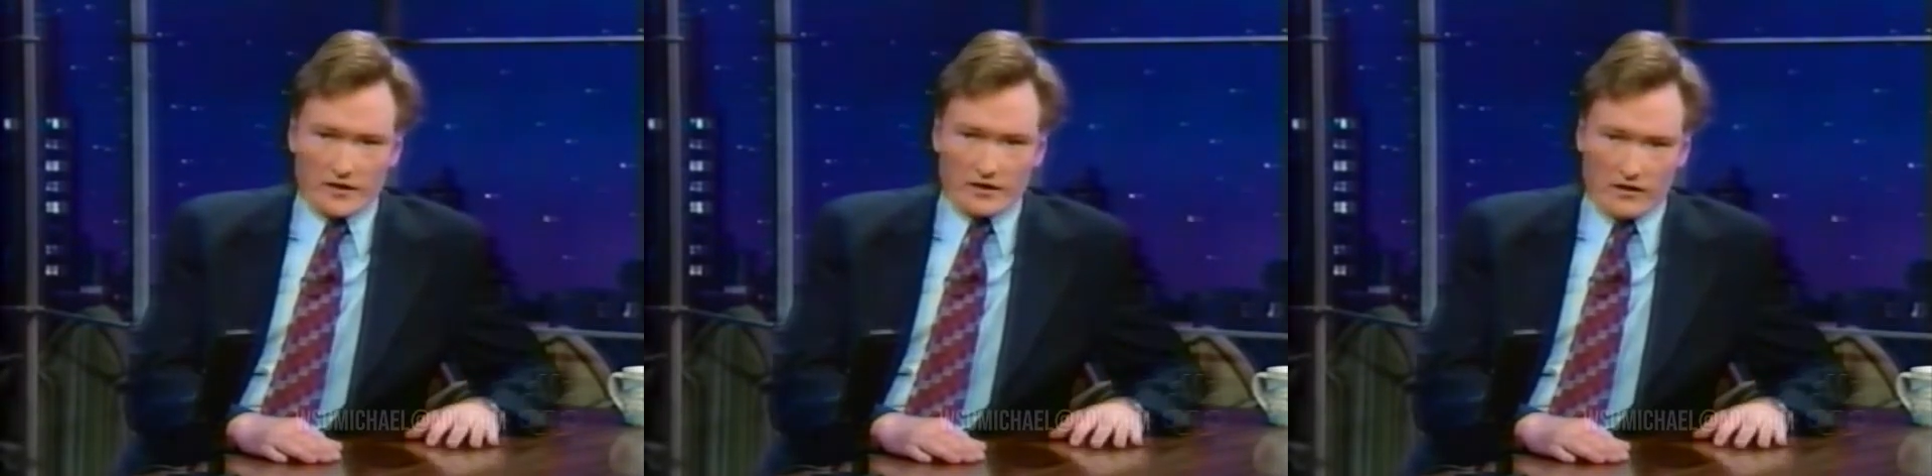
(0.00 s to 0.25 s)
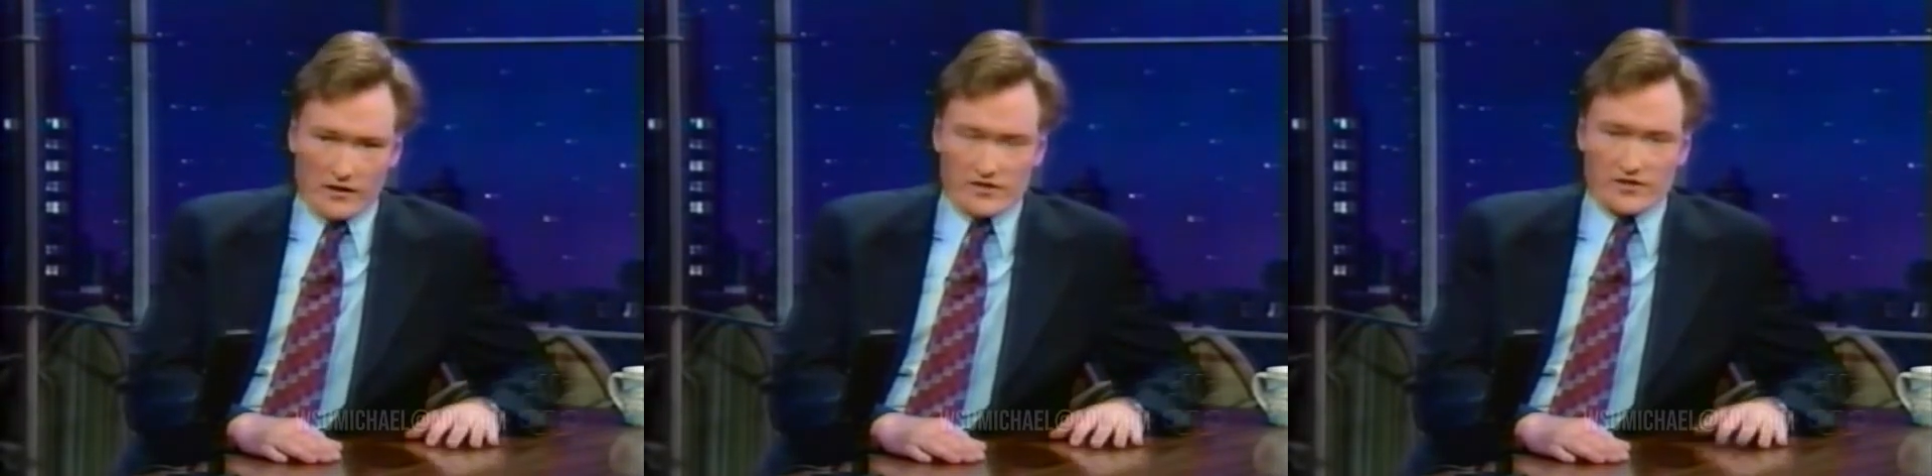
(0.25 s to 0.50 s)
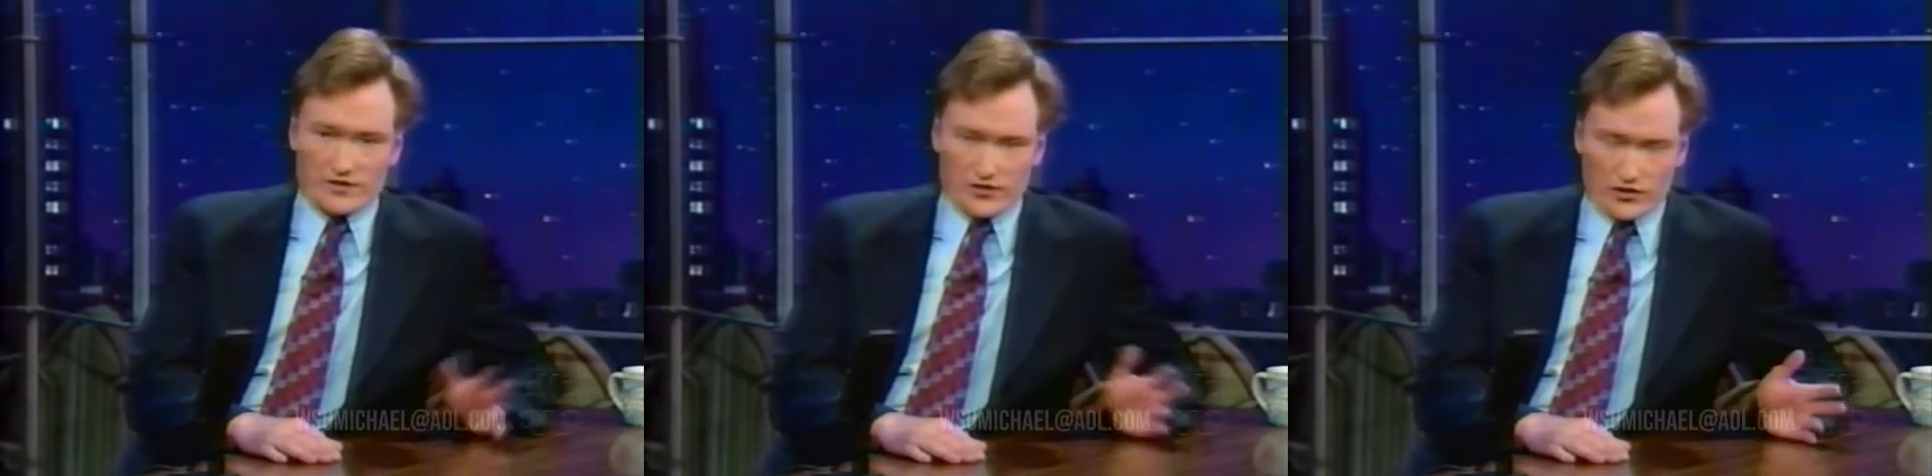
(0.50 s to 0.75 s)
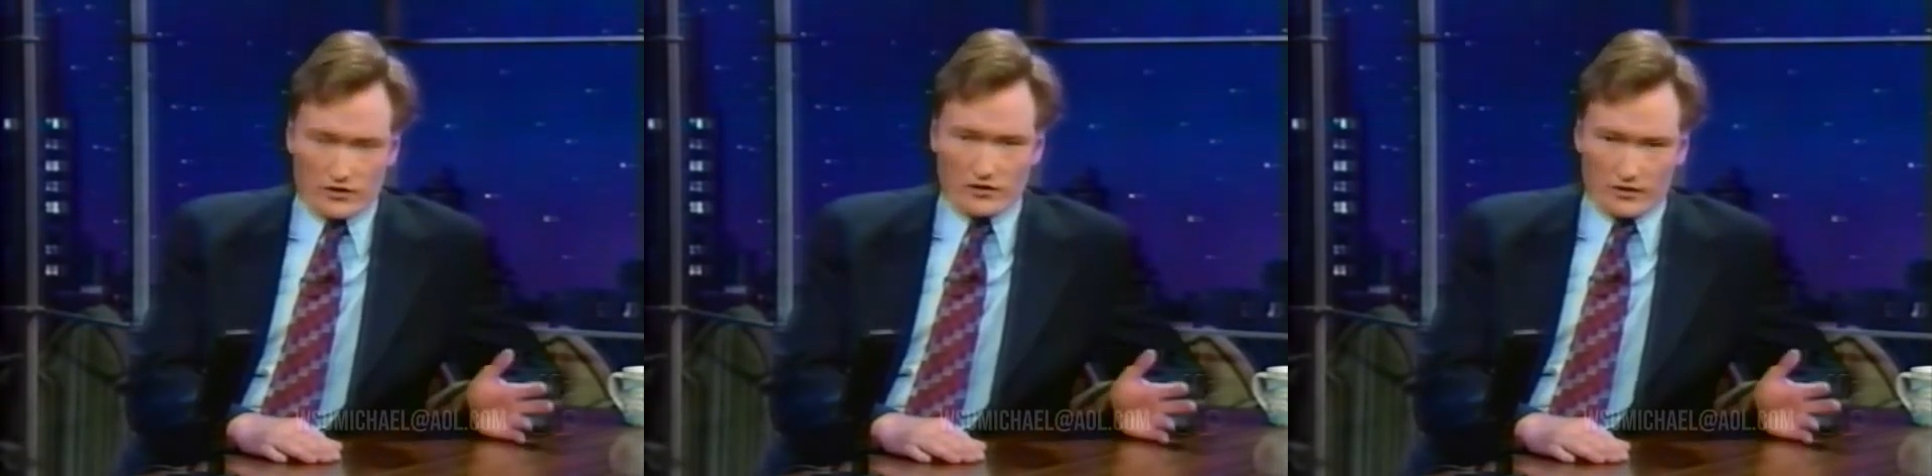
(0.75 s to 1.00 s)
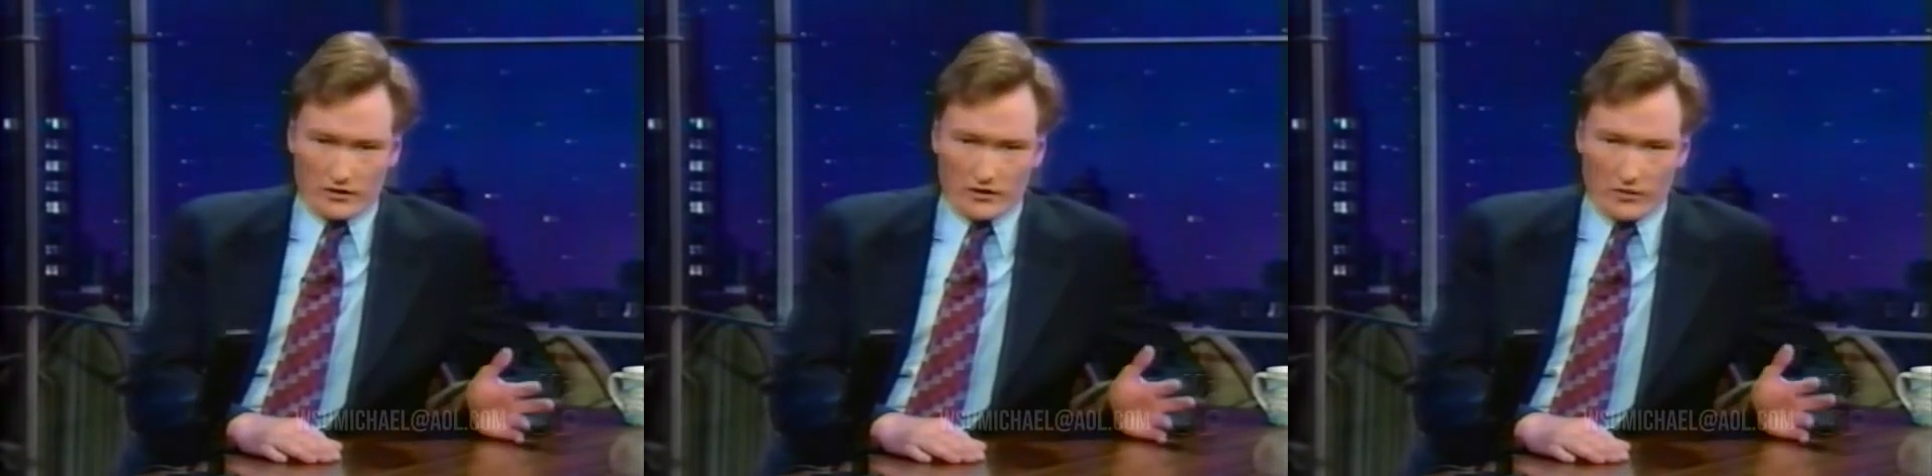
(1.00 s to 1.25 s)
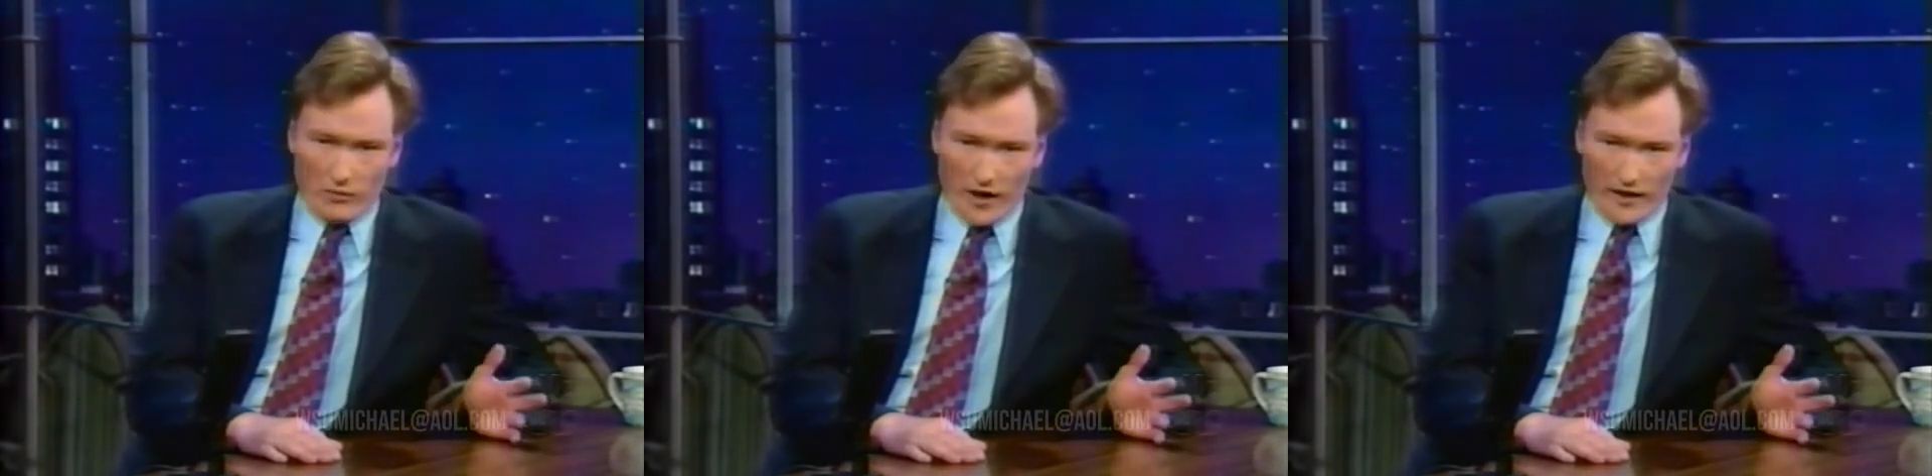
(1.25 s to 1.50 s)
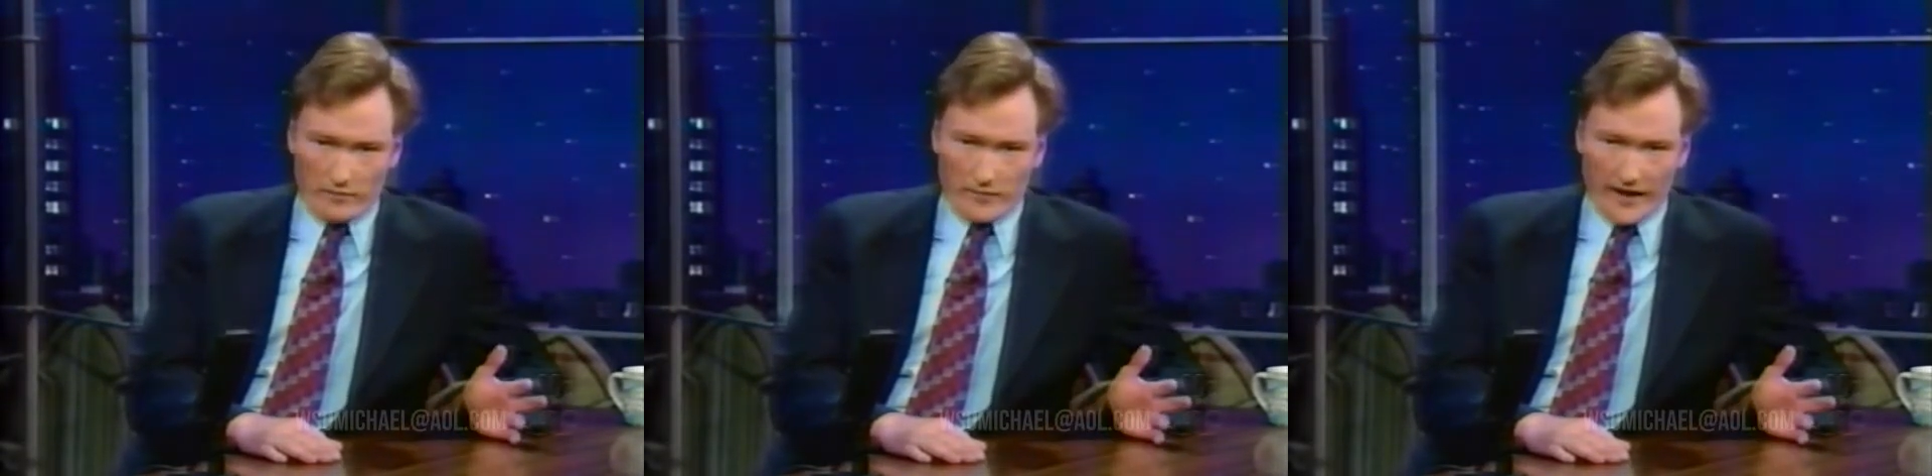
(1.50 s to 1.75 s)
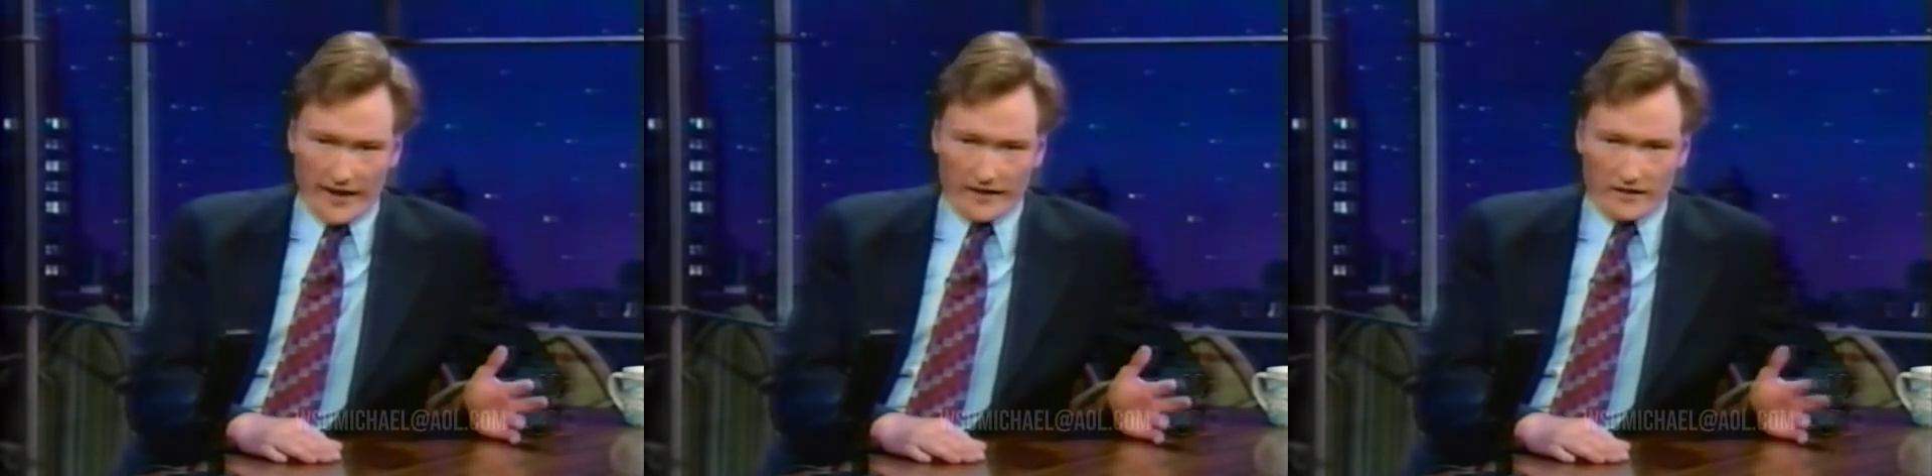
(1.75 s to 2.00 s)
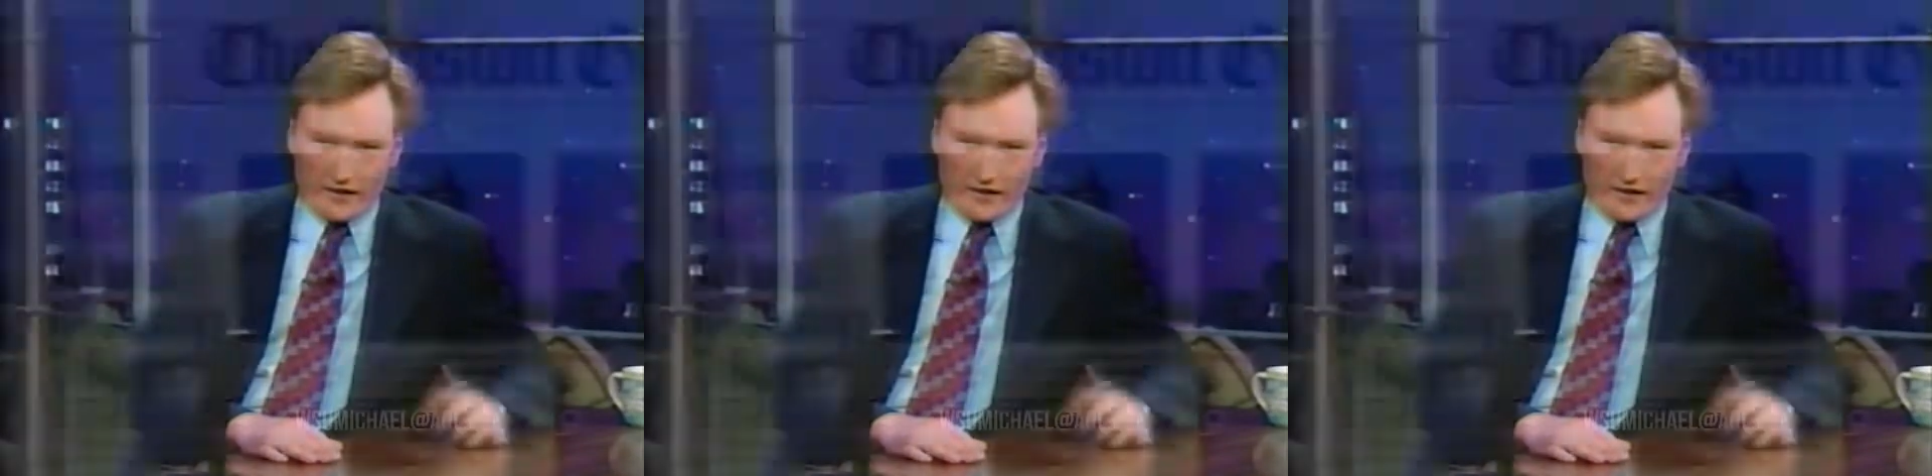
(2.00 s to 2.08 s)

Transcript: caused a stir a while back,